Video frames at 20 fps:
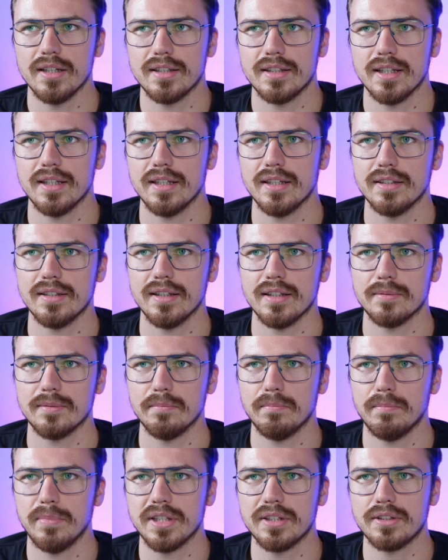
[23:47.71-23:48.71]
the, that
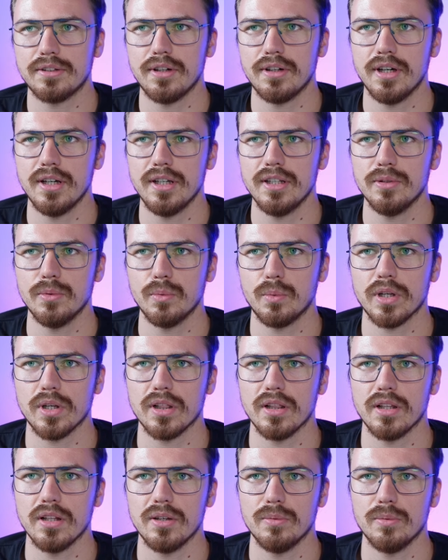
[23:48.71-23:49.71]
Bitcoin will